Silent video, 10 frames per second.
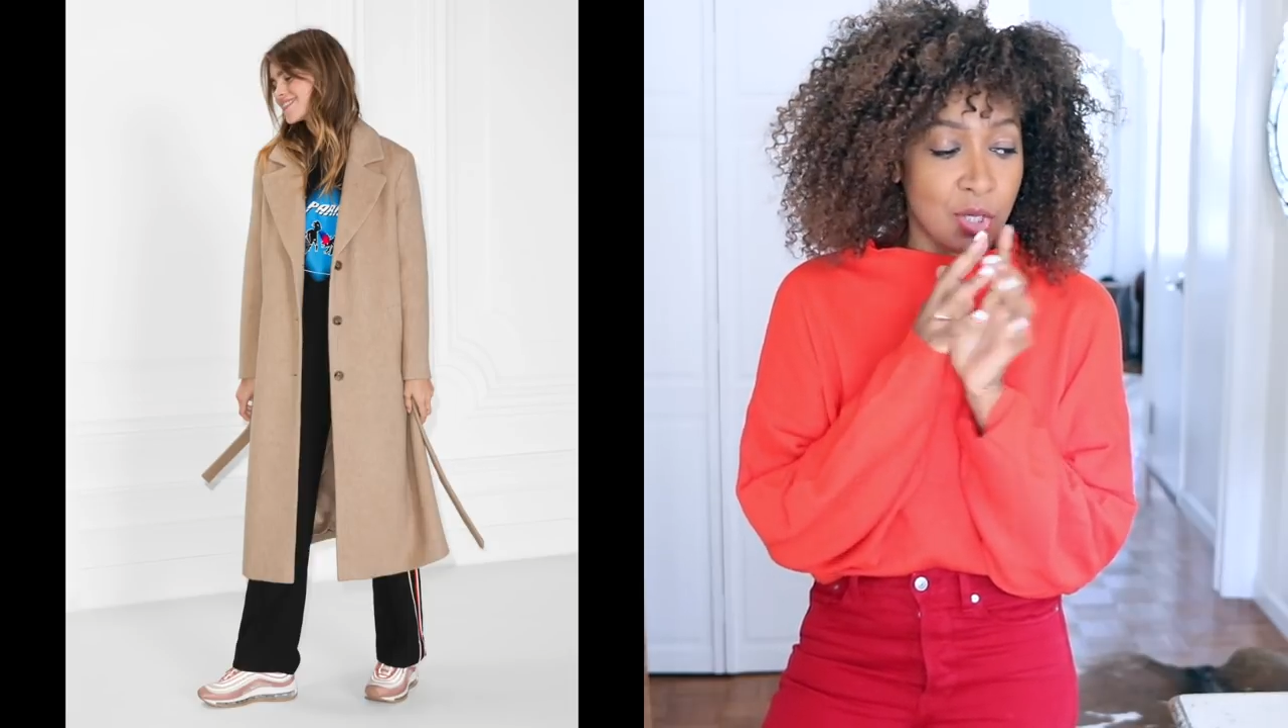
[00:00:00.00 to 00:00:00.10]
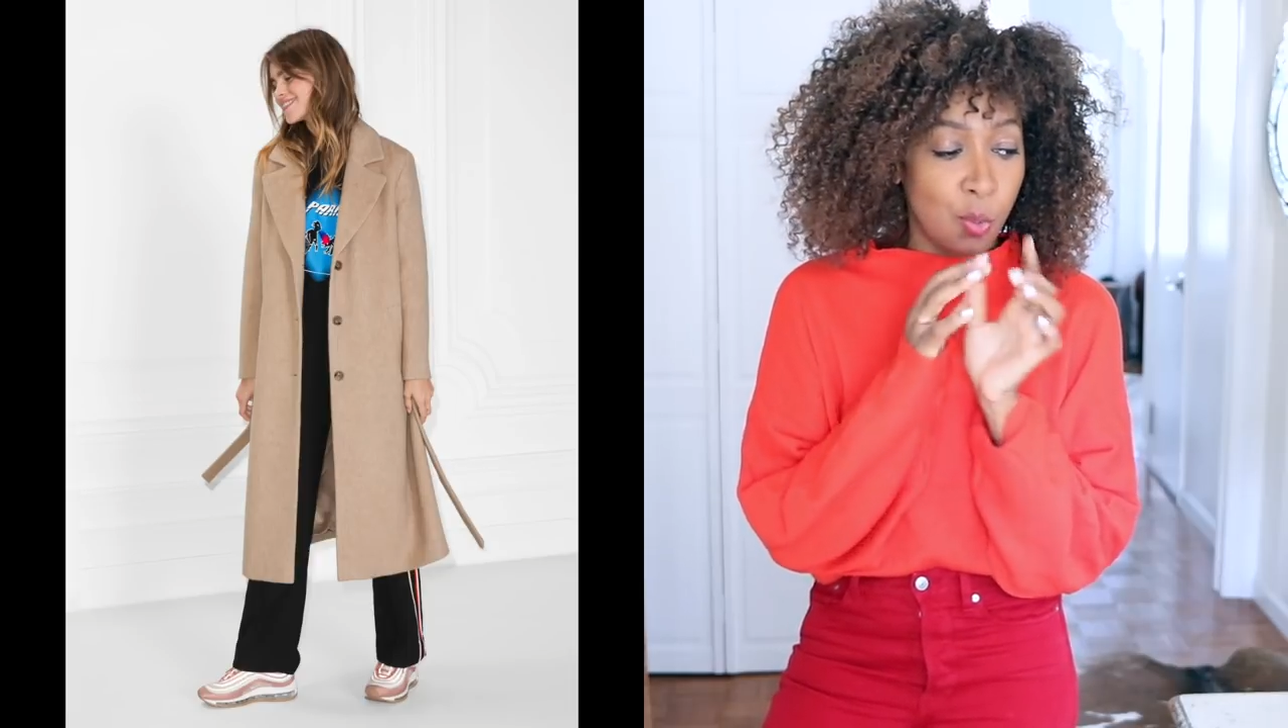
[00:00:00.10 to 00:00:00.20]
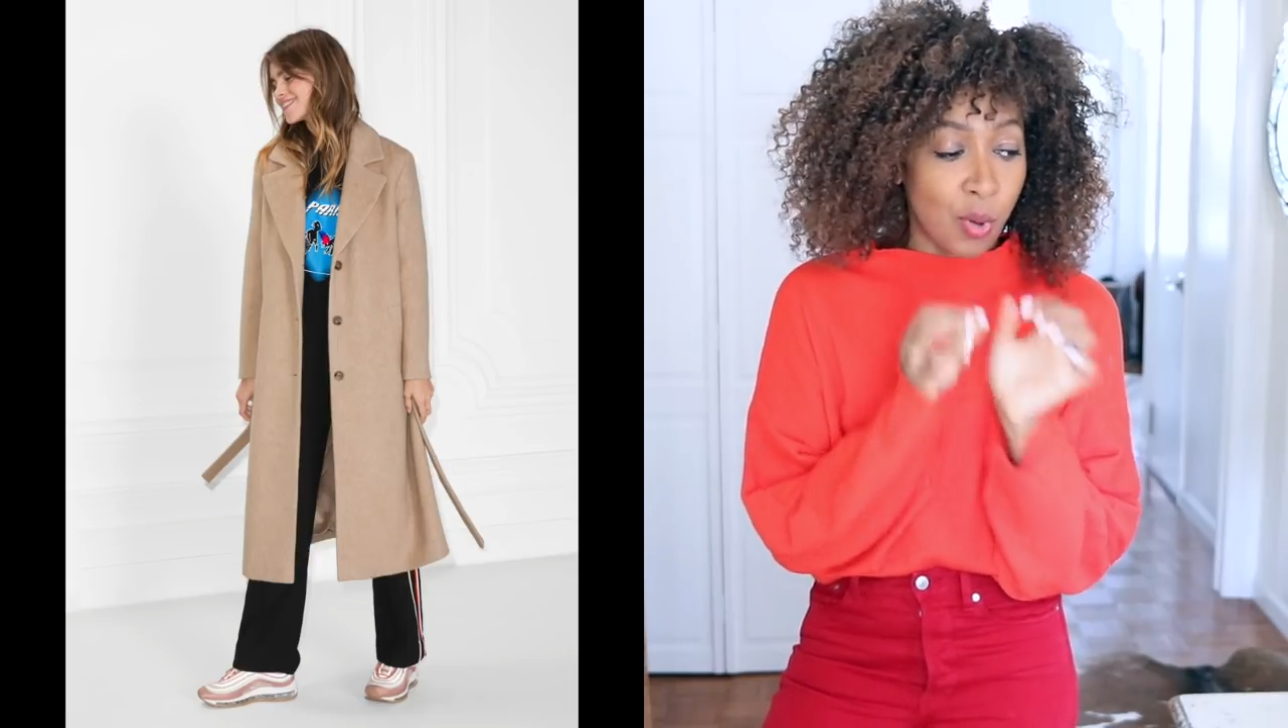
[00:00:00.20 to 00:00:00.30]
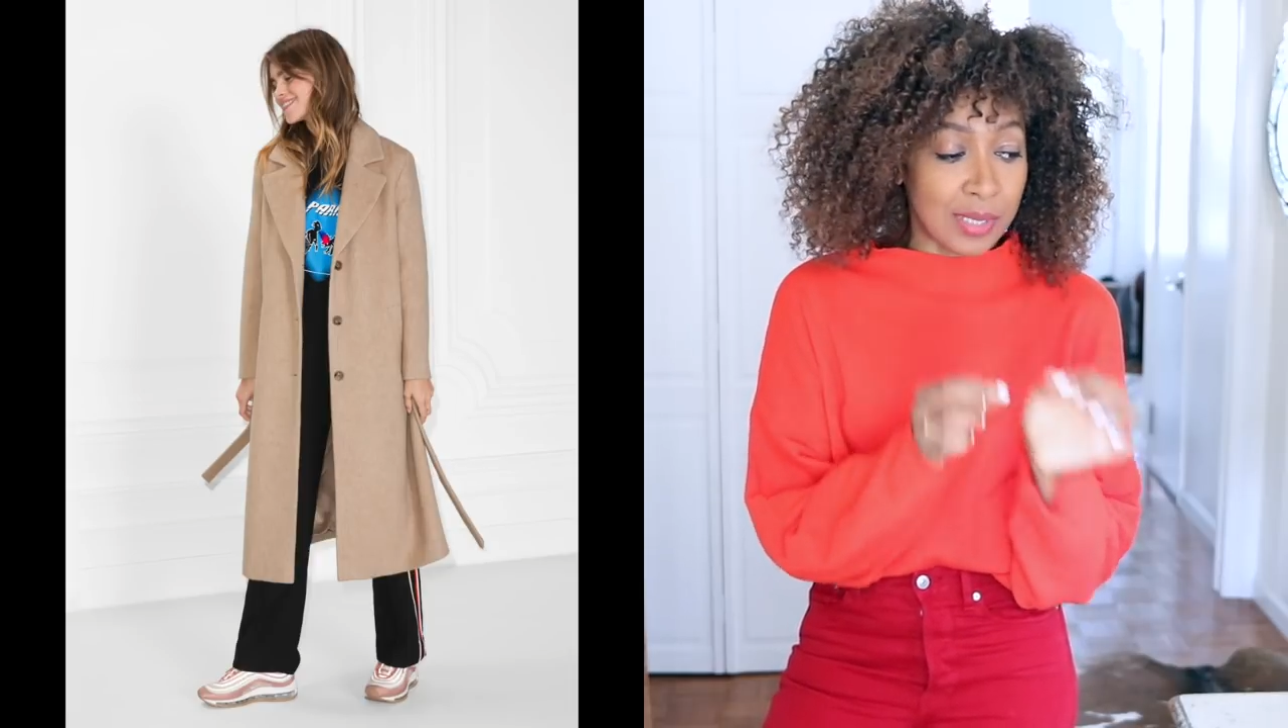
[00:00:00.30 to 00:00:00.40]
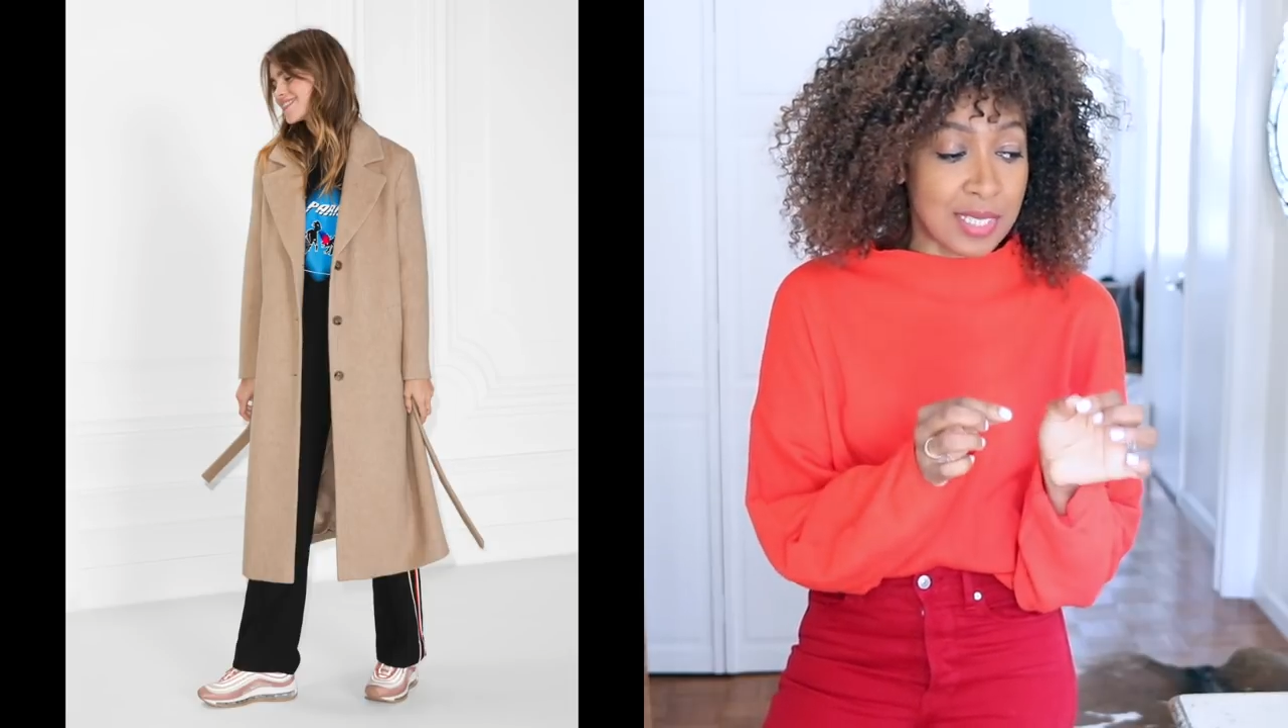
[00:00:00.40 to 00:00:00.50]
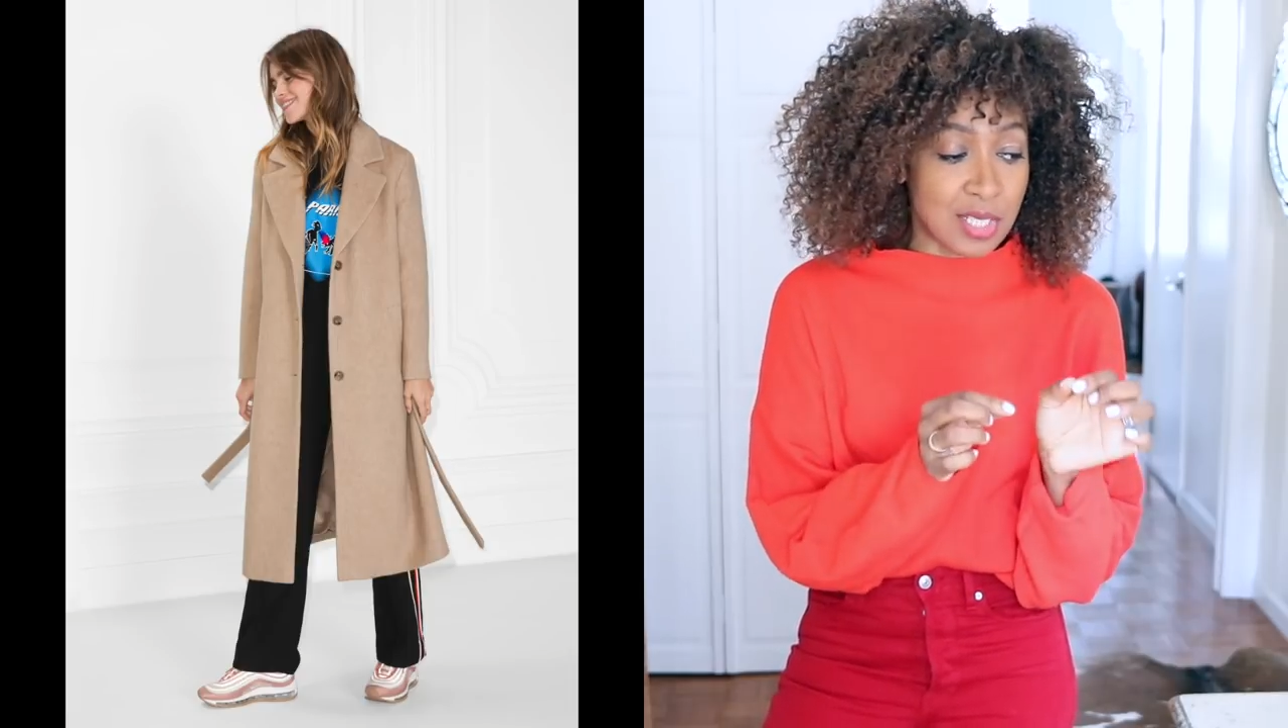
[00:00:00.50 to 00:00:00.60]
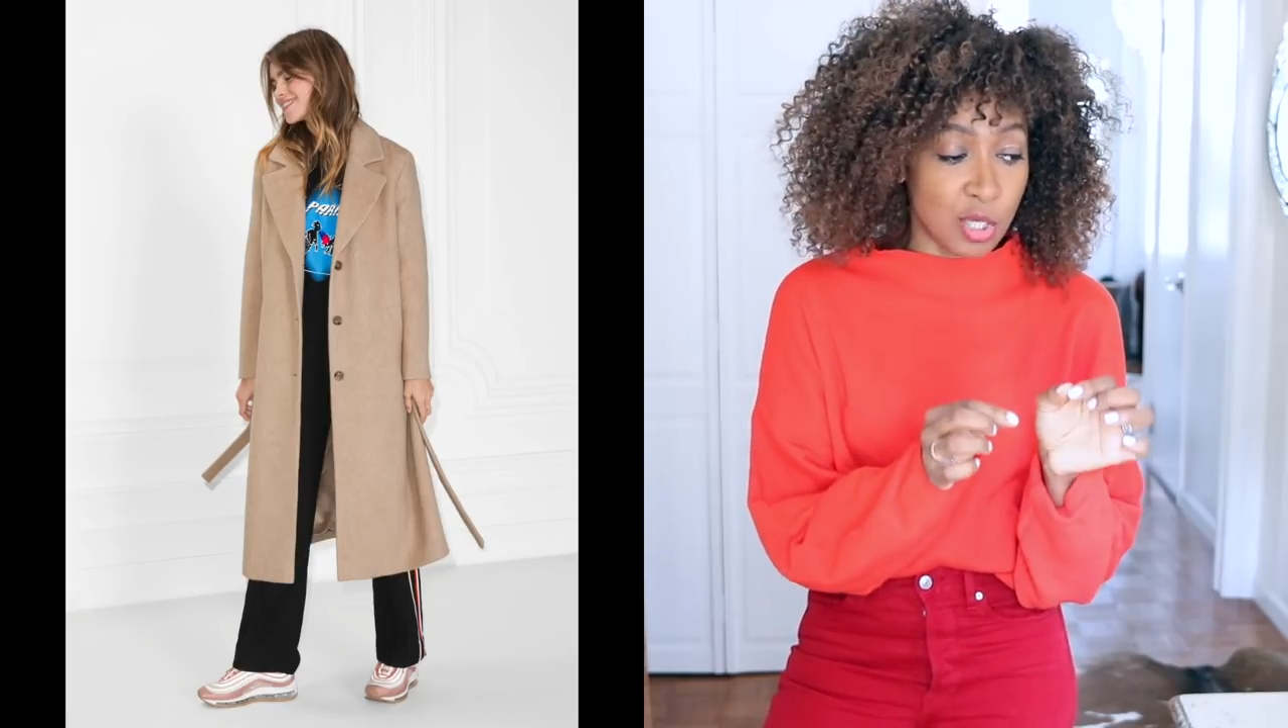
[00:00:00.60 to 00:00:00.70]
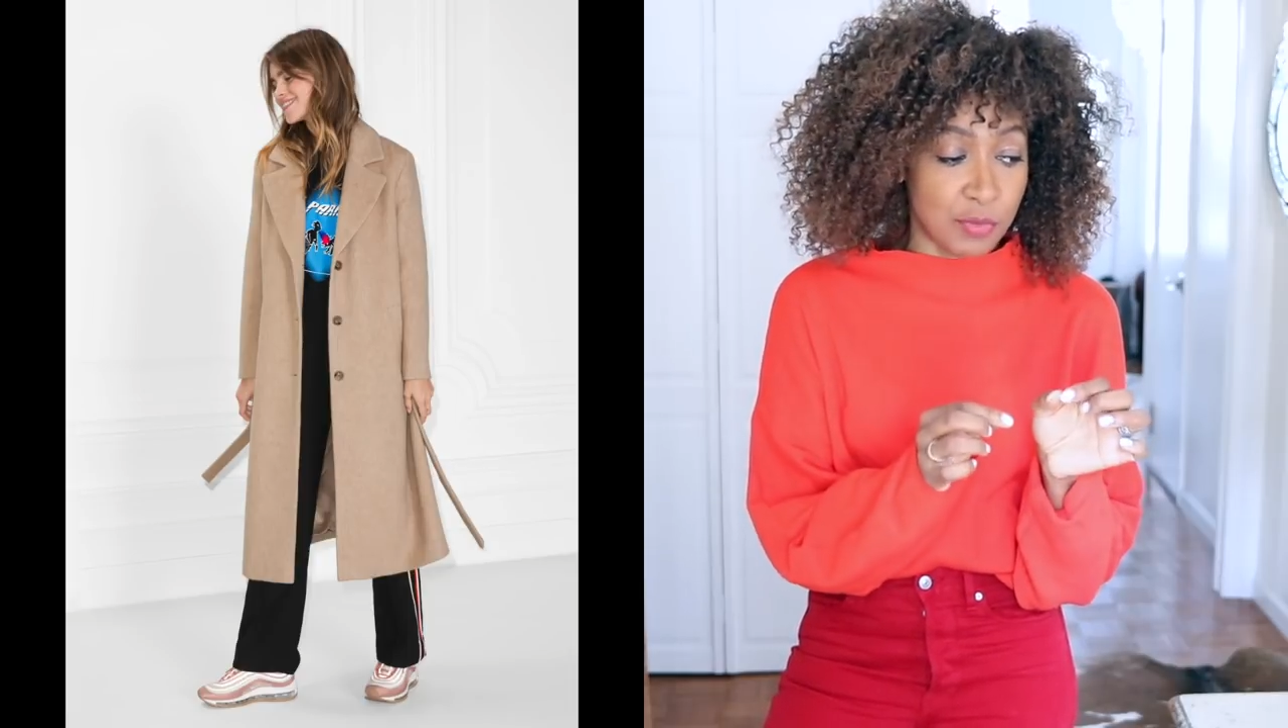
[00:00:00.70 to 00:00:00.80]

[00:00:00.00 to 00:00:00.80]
quality